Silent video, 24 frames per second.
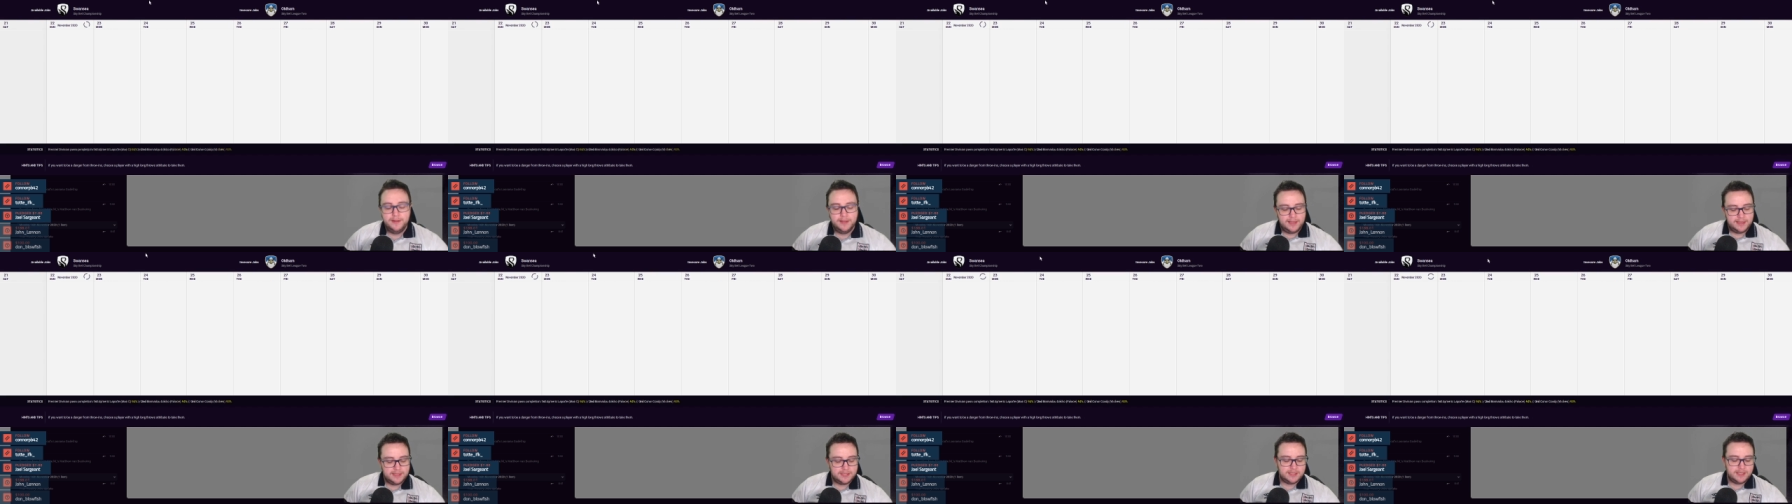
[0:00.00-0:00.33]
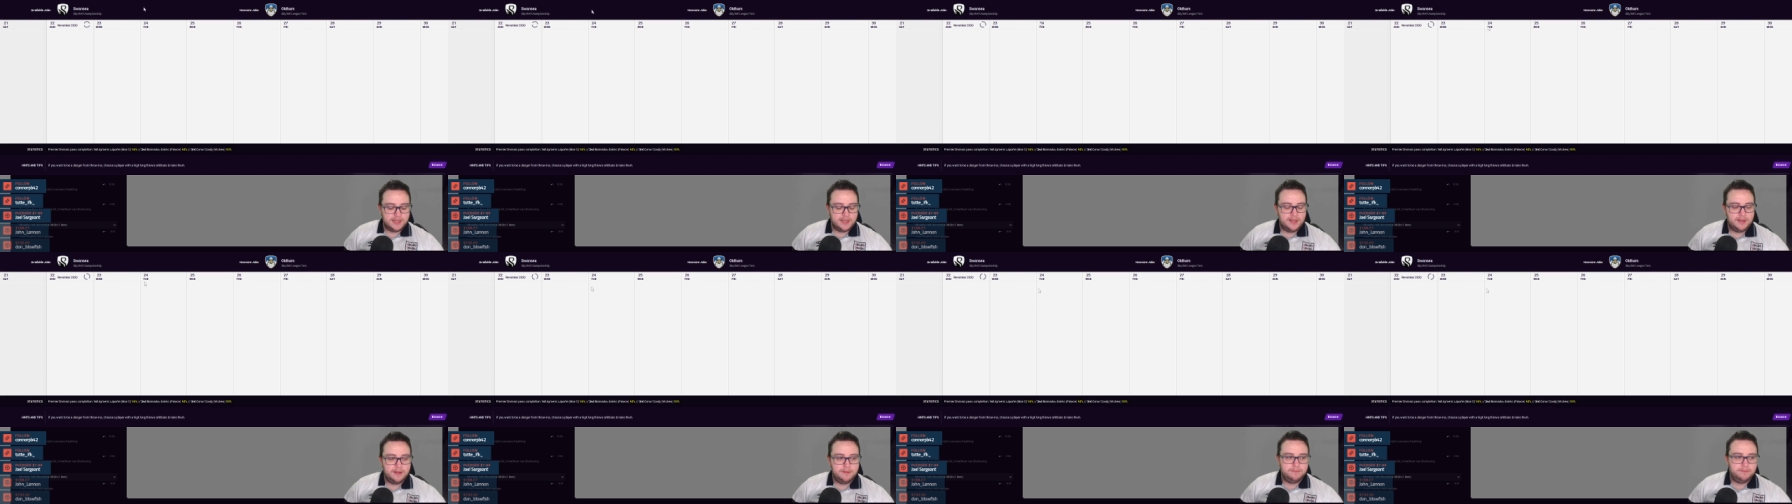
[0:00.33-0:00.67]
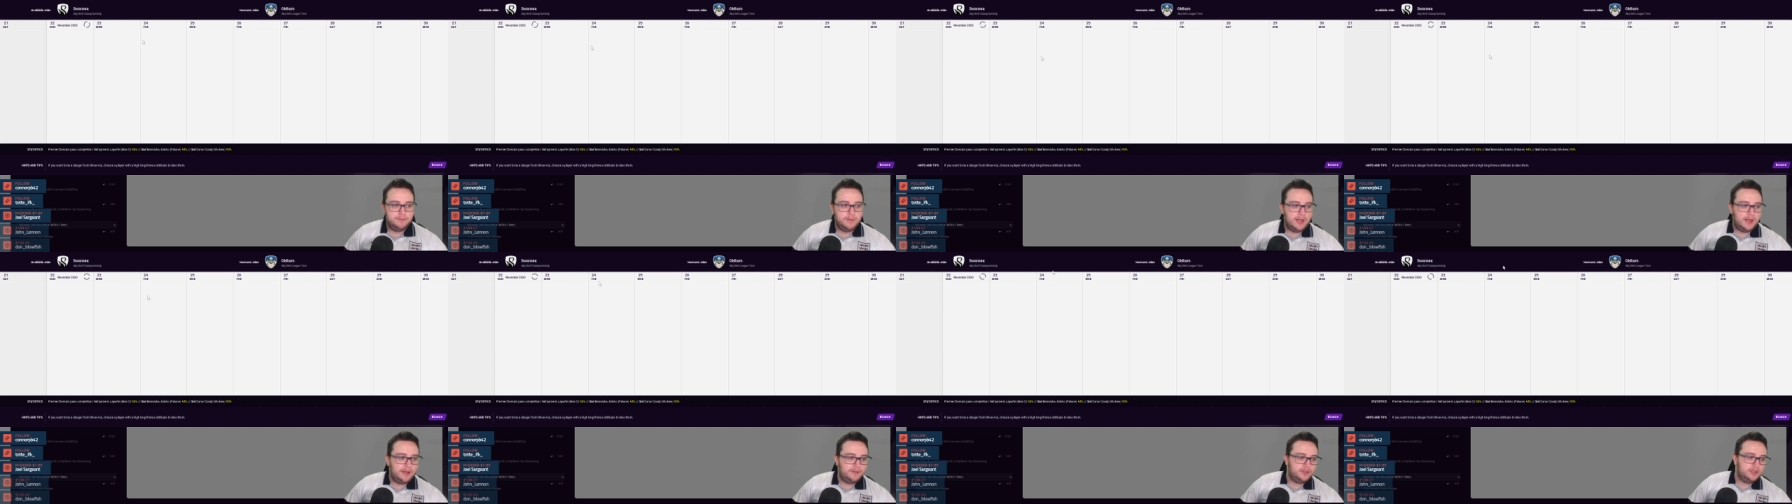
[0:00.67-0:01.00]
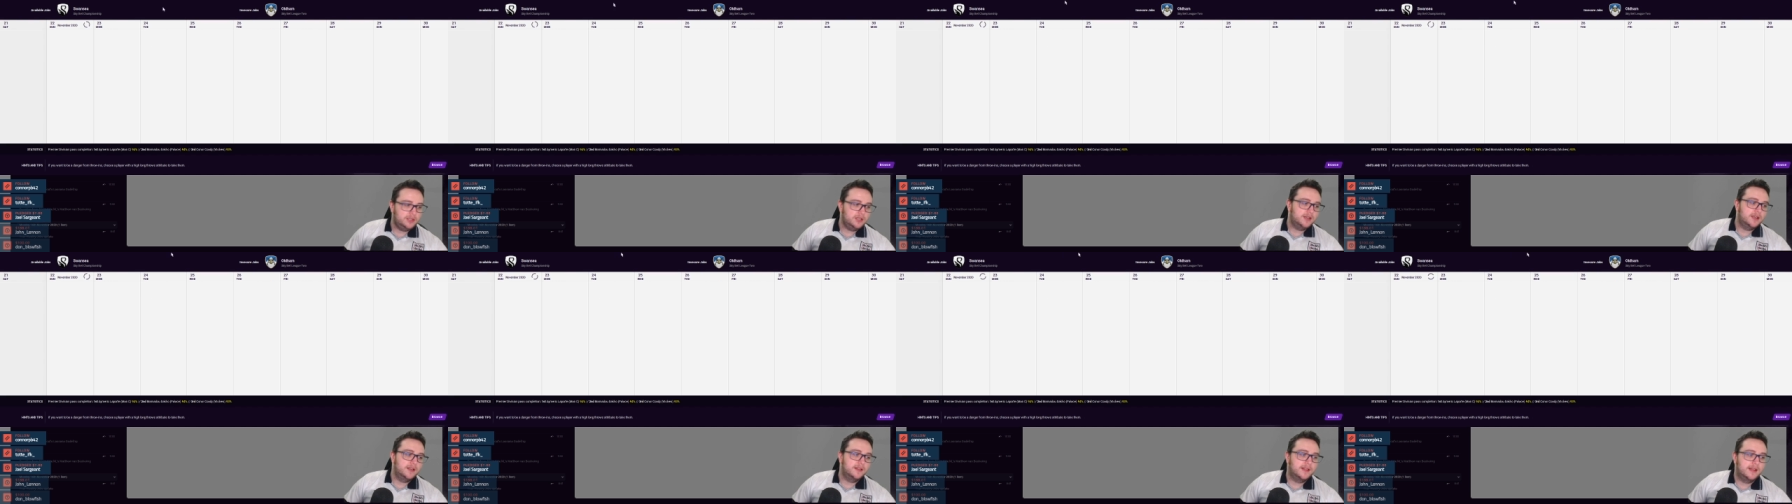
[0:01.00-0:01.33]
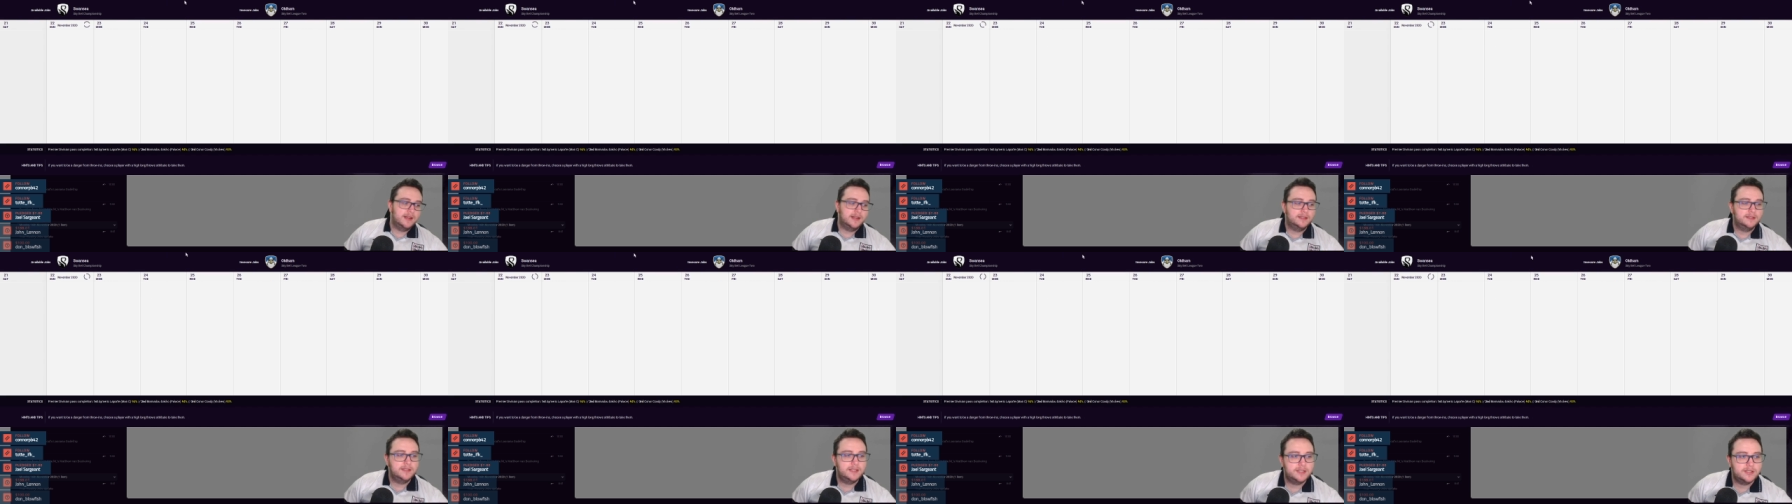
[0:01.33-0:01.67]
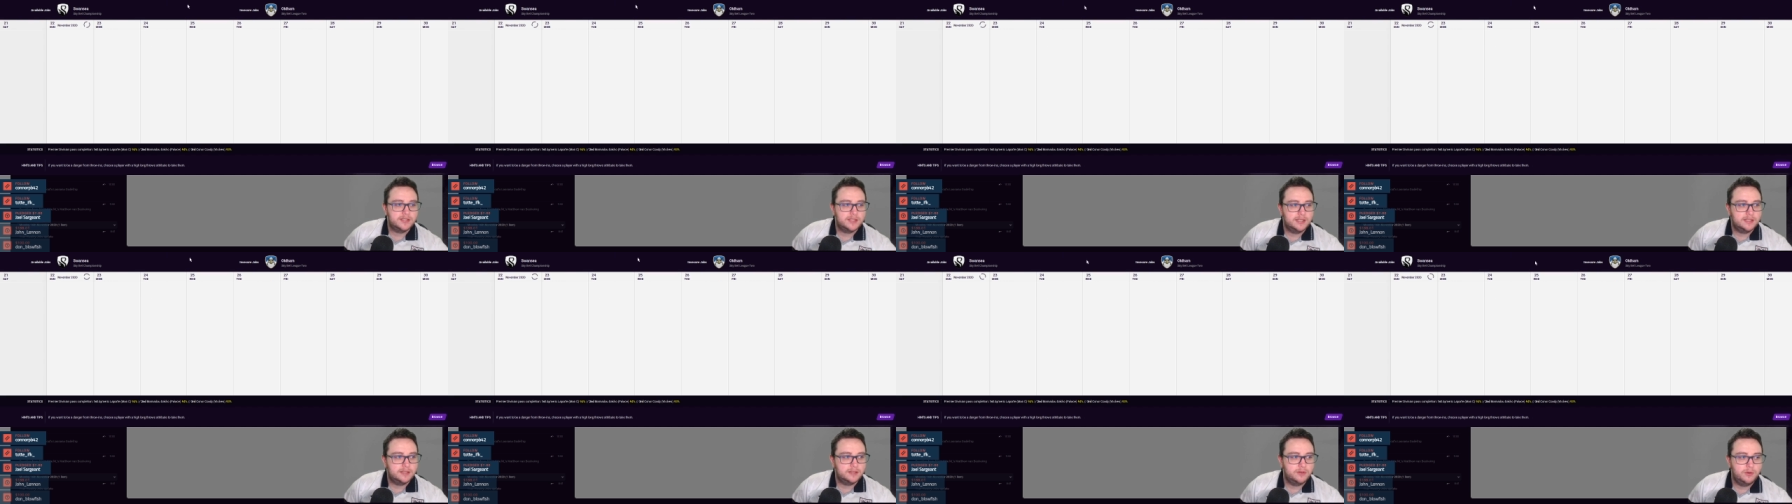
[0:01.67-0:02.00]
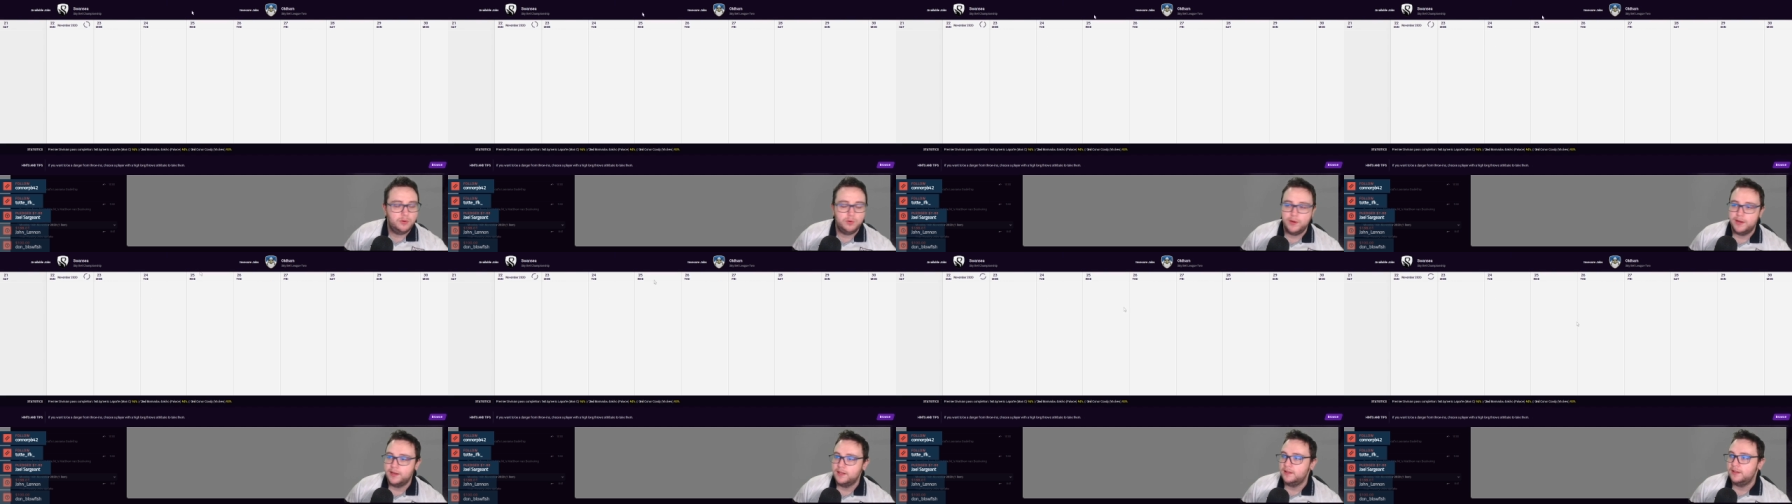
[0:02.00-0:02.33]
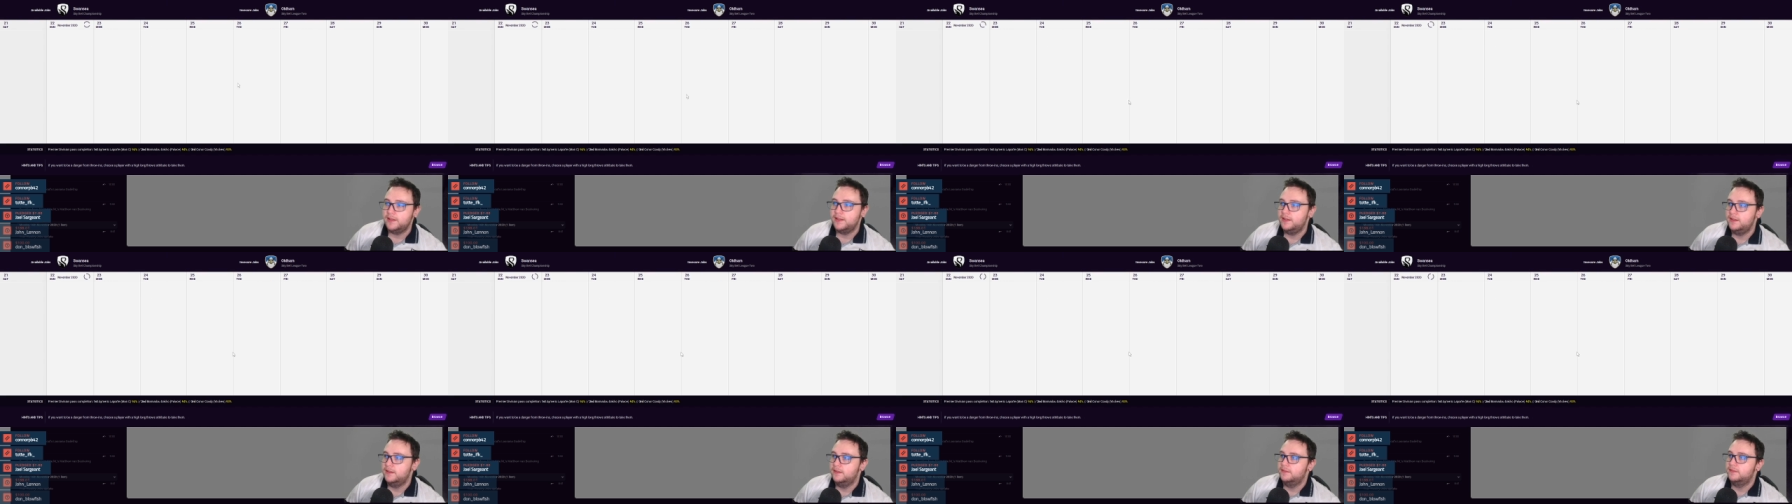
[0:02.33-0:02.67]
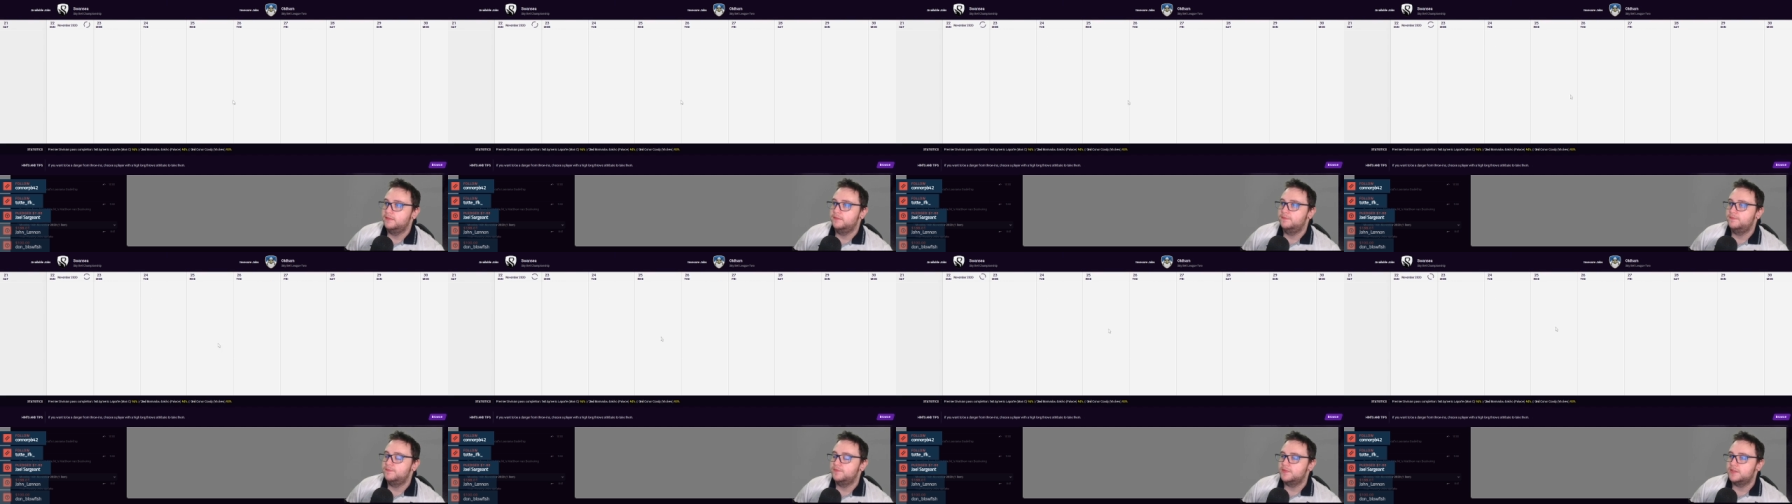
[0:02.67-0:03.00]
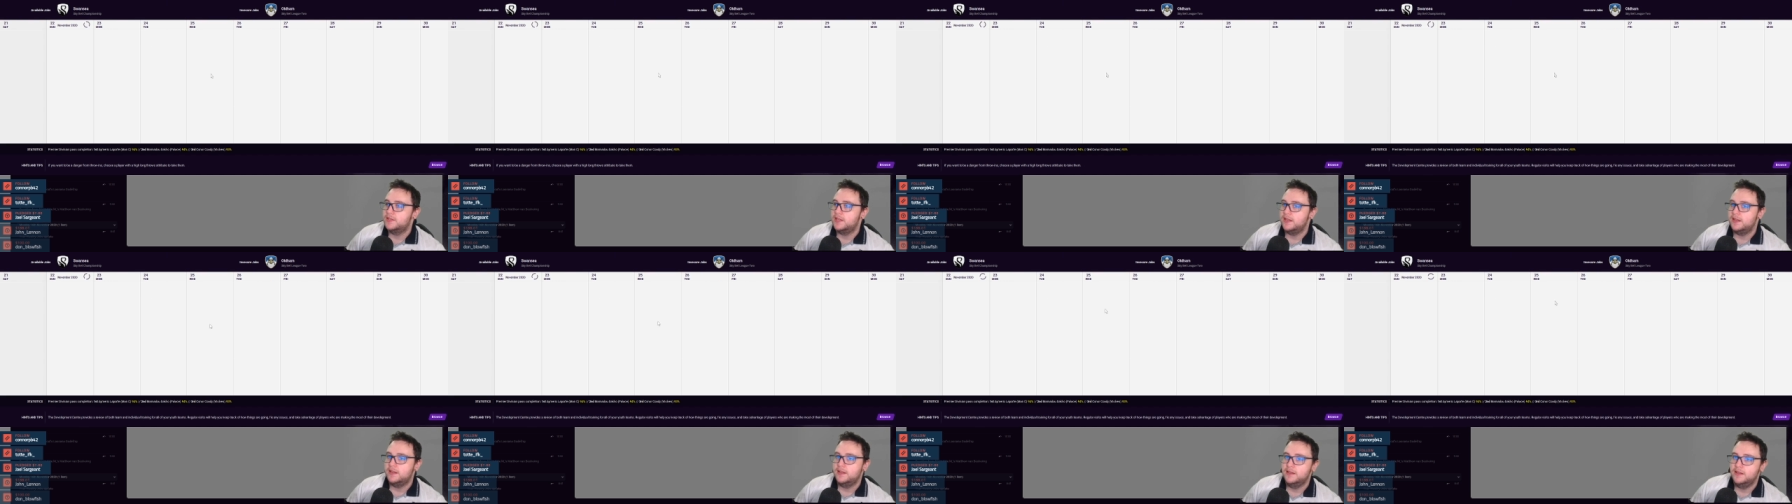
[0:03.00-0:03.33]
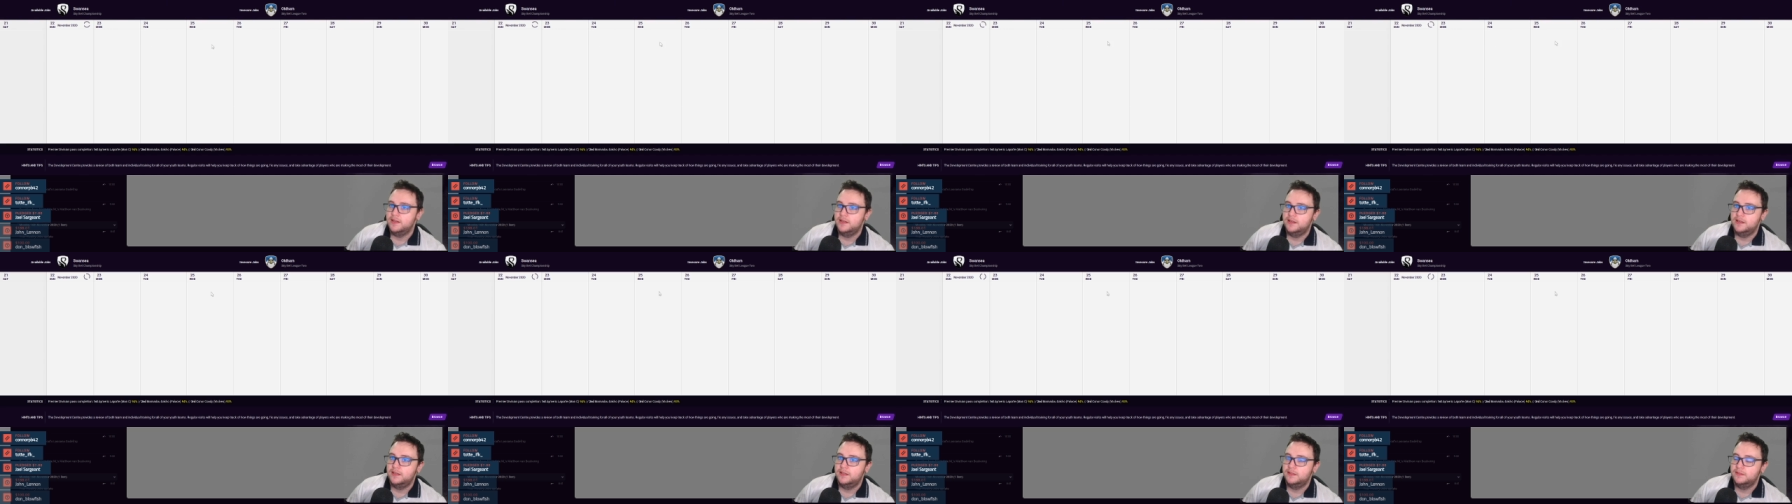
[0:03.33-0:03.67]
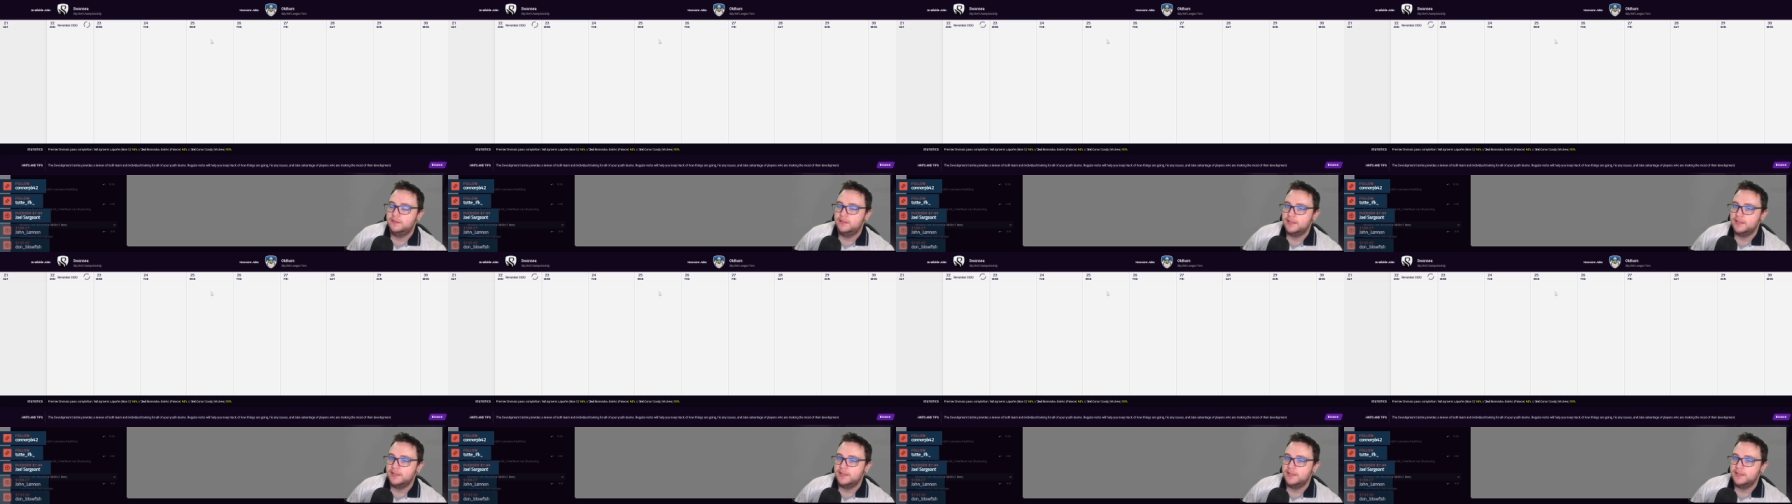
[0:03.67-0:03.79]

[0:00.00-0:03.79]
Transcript: Let's um have a look at that. Let's quickly take a,